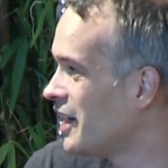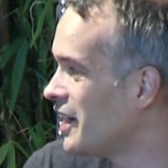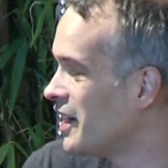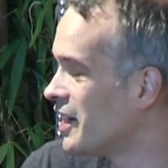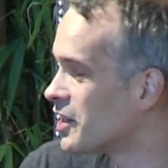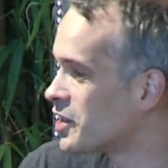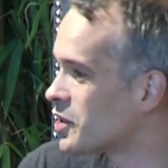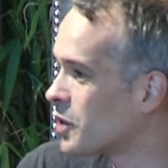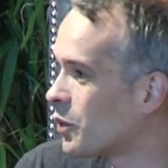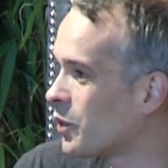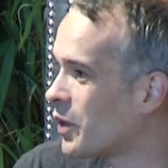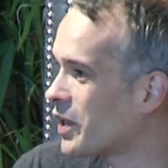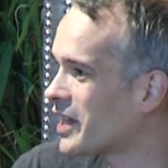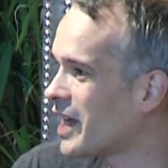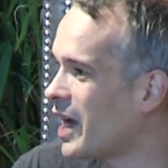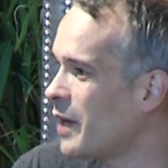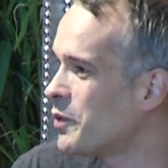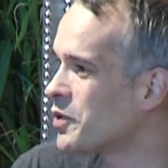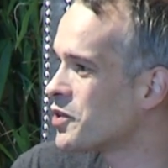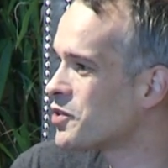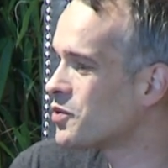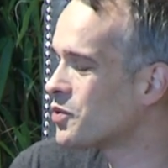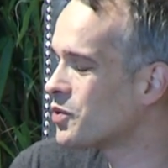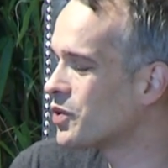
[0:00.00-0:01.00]
So what
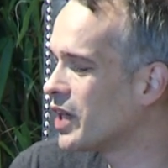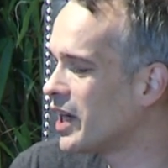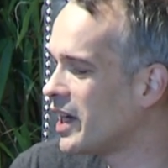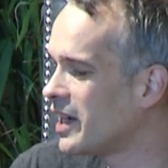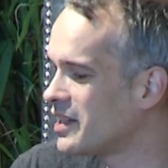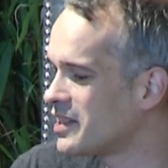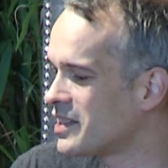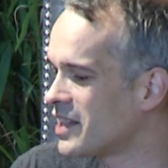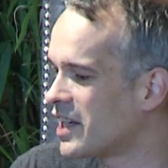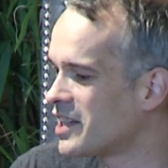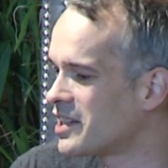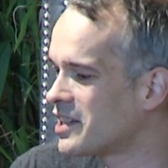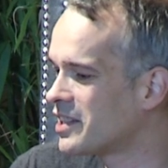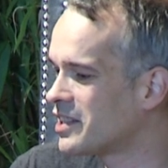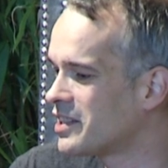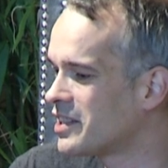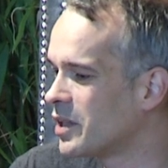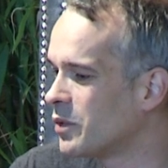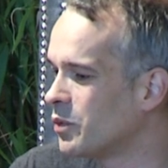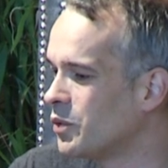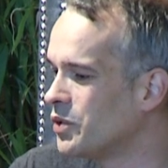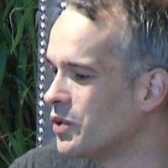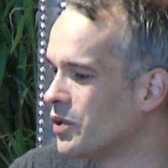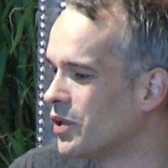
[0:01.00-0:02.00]
happens today is that they
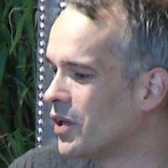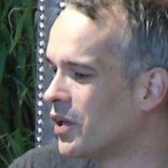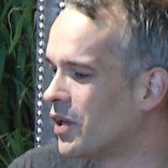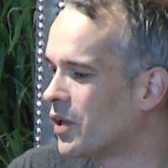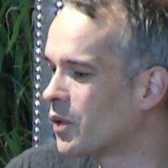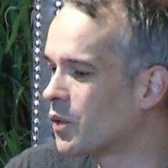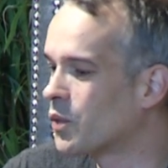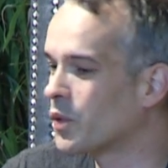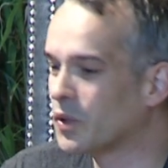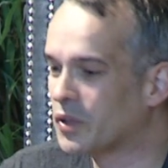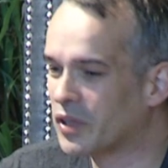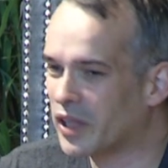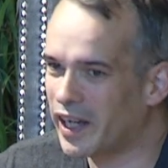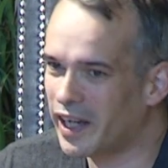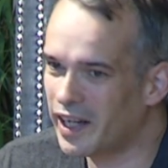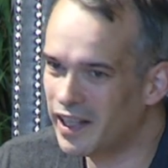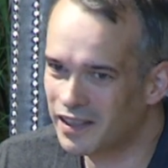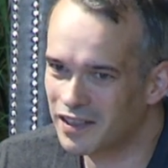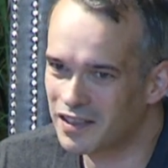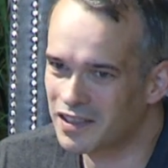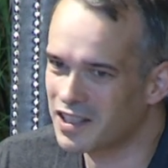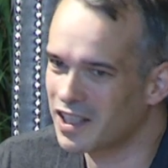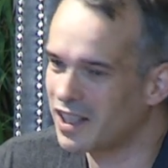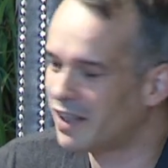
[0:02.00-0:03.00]
would rotate.
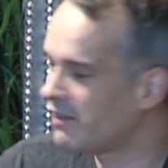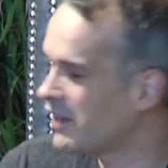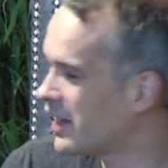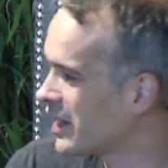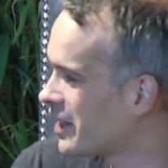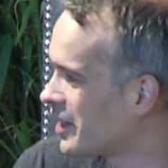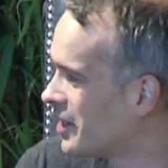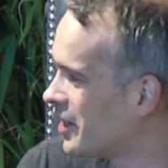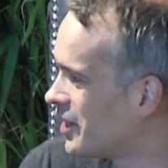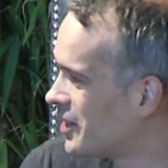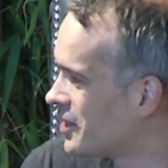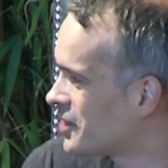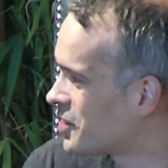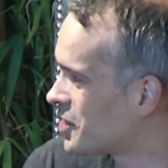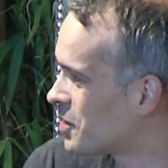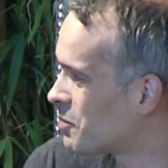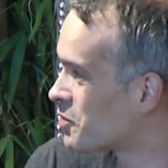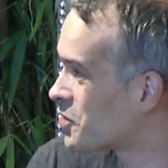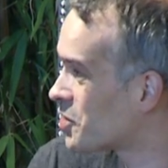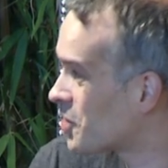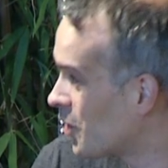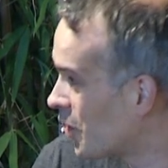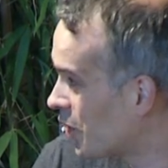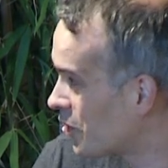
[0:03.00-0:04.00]
They have some
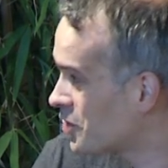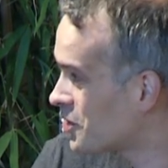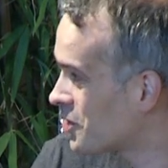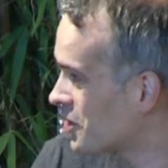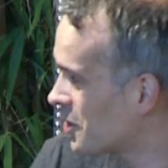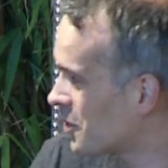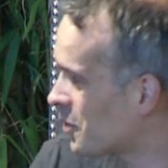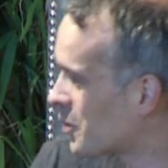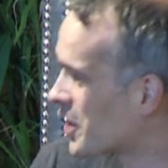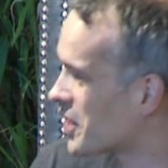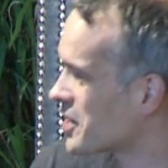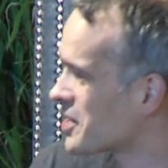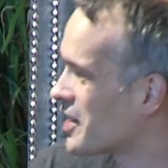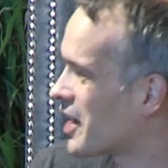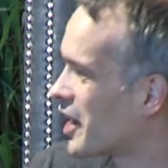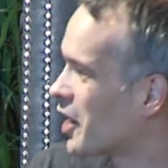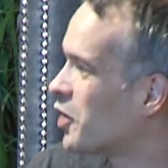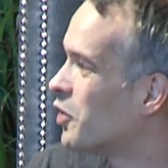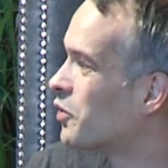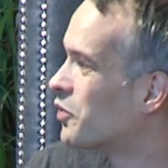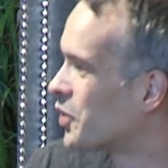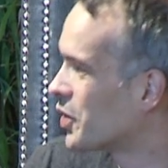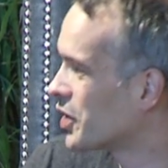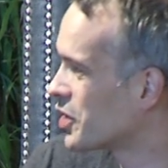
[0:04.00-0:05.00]
slots where they are
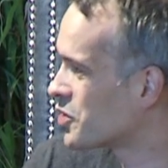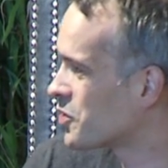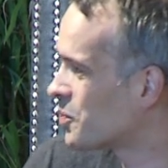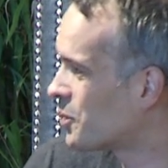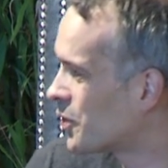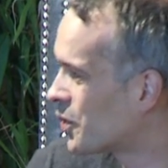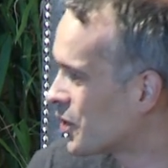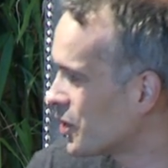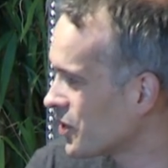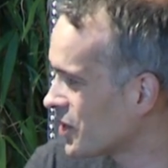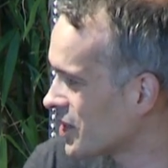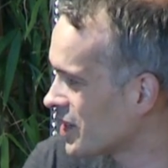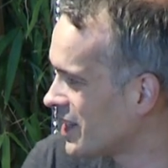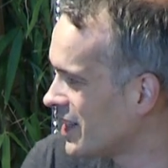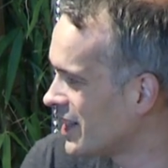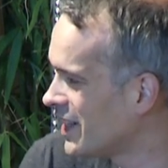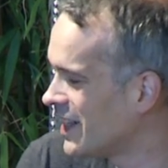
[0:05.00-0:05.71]
covering support.